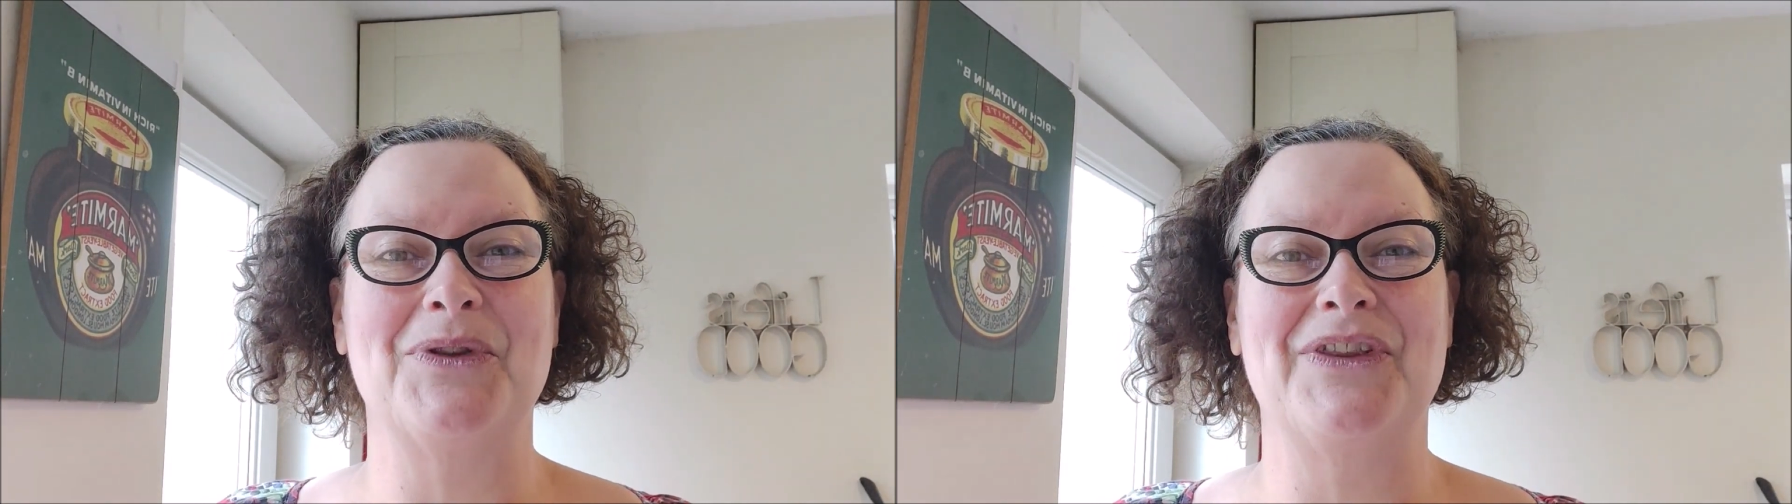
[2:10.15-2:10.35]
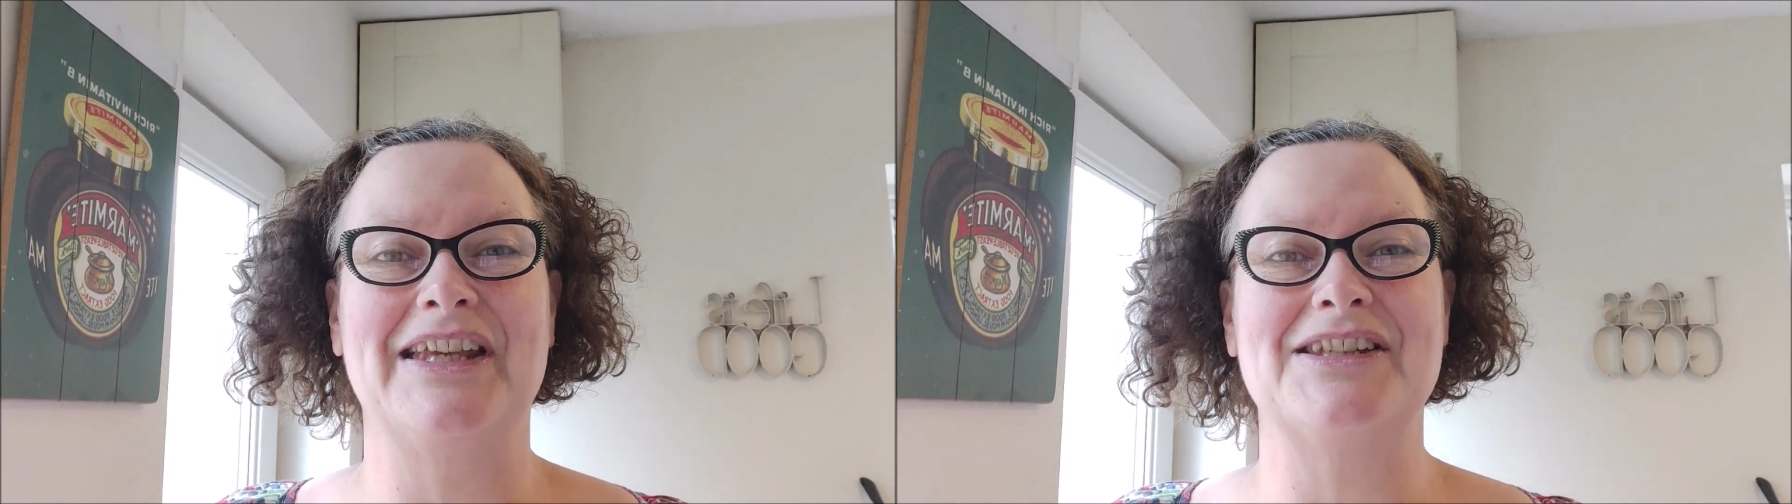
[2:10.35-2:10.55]

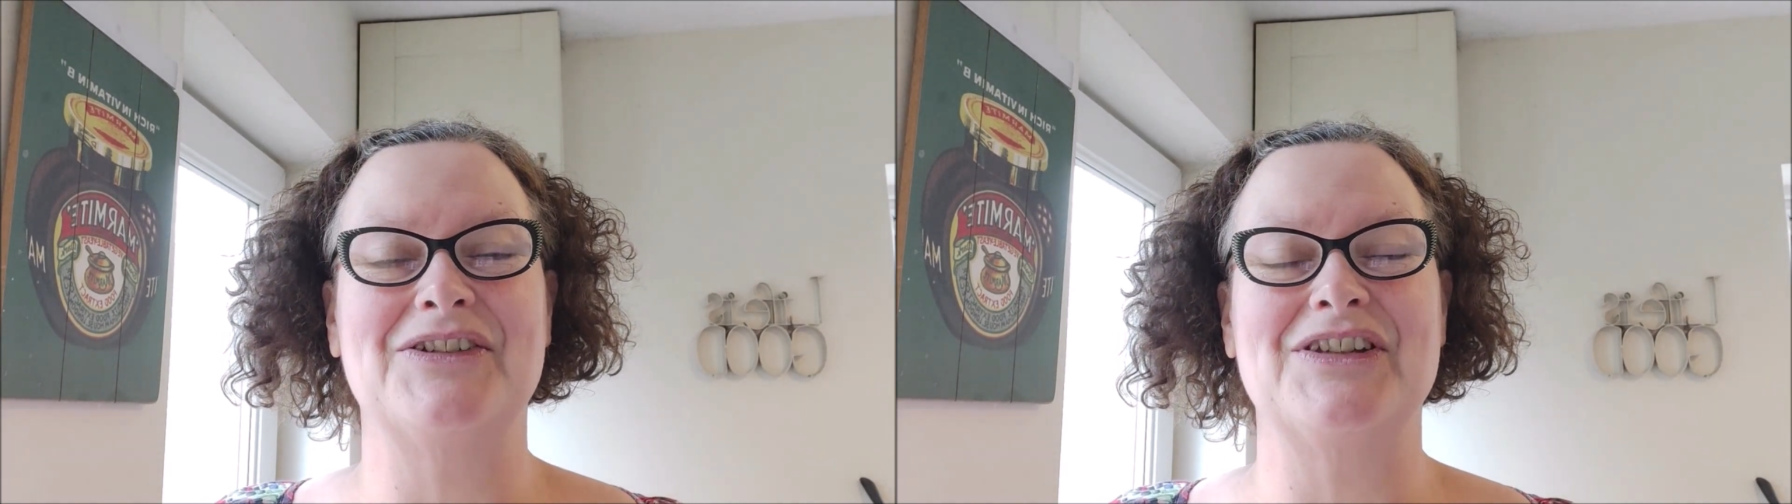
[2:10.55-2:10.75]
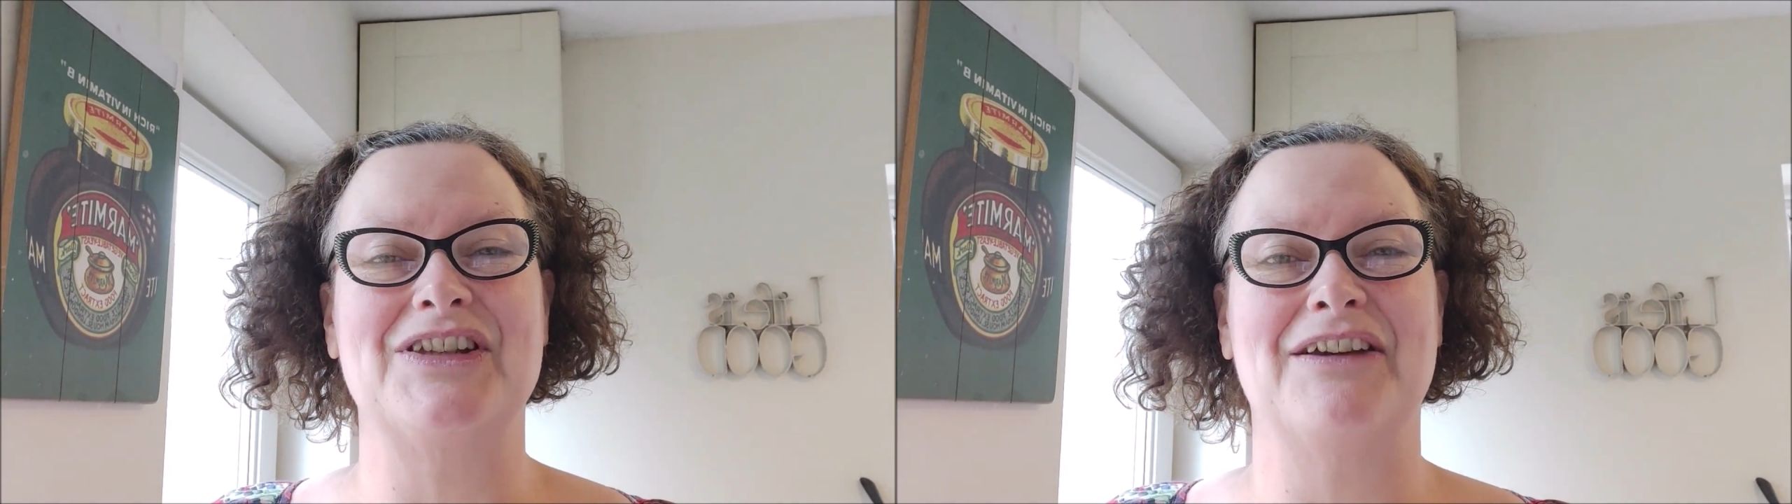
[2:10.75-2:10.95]

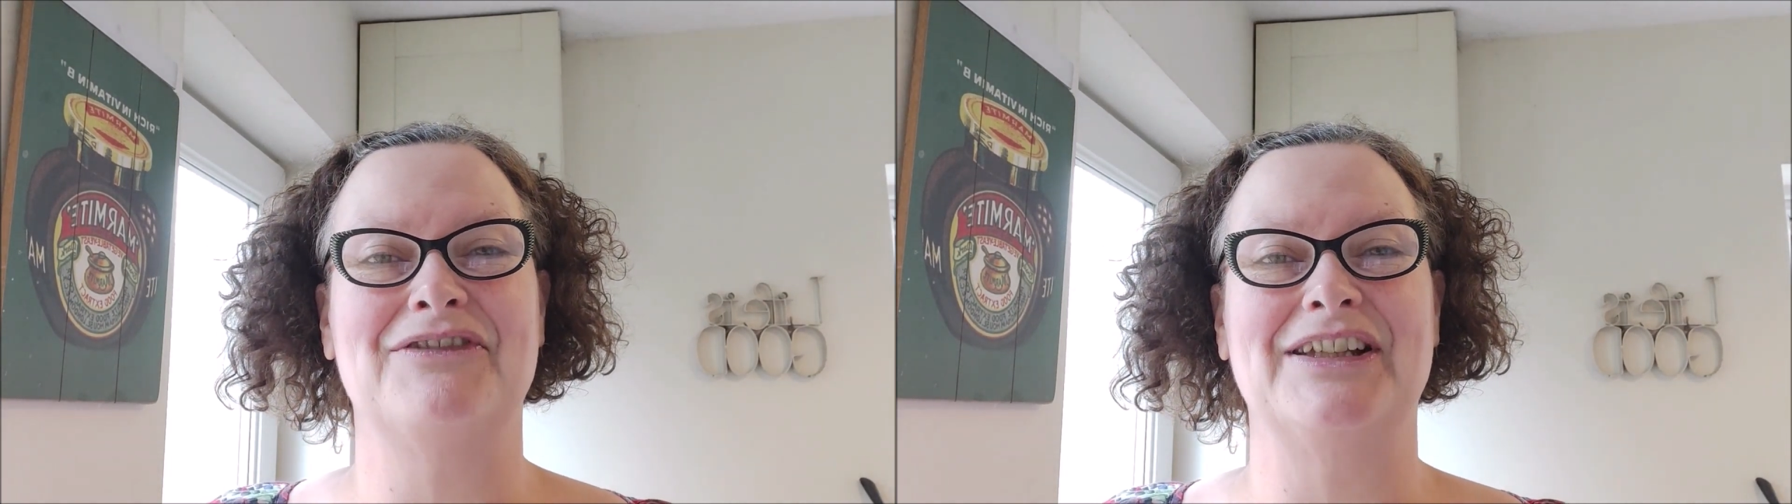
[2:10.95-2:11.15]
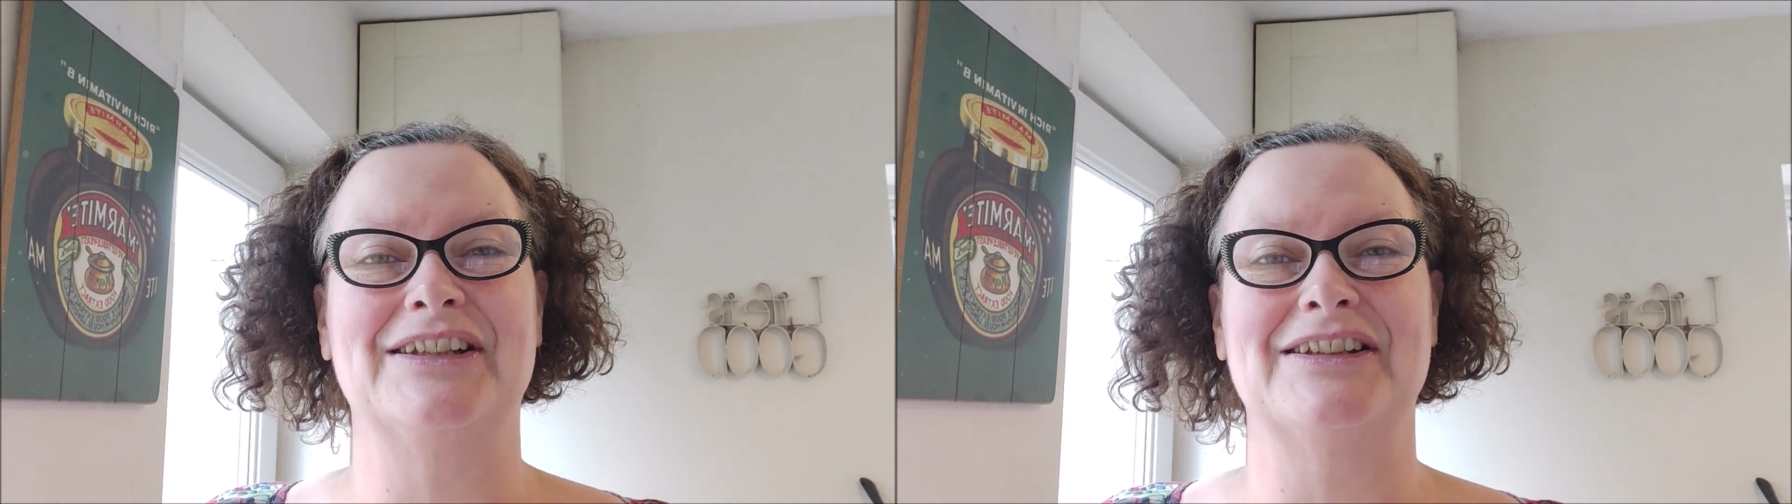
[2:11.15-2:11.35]
Theatre in
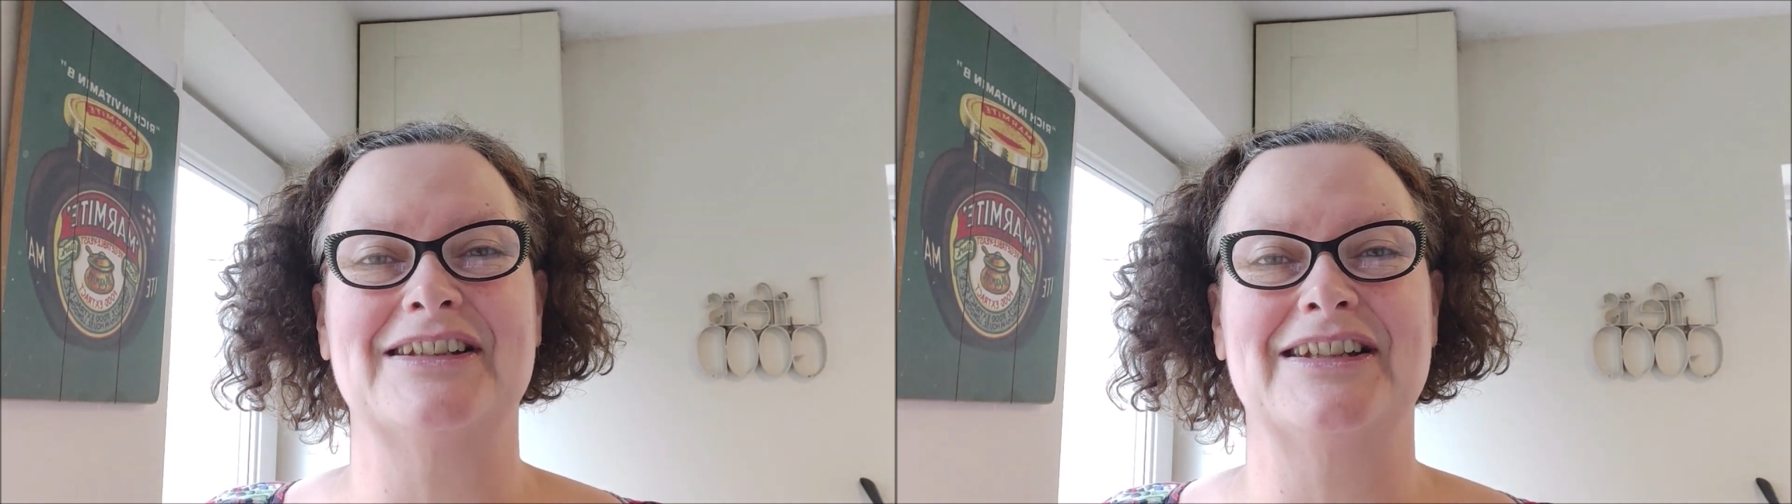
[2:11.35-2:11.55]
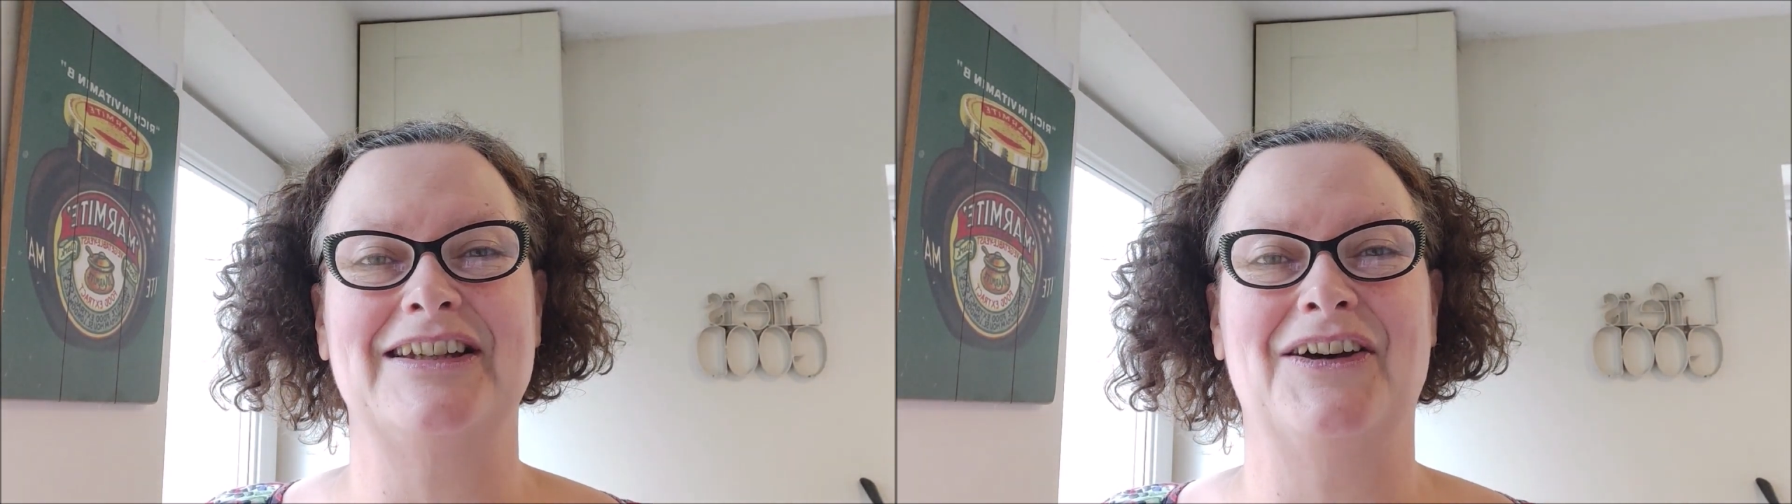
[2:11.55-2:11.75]
Sheffield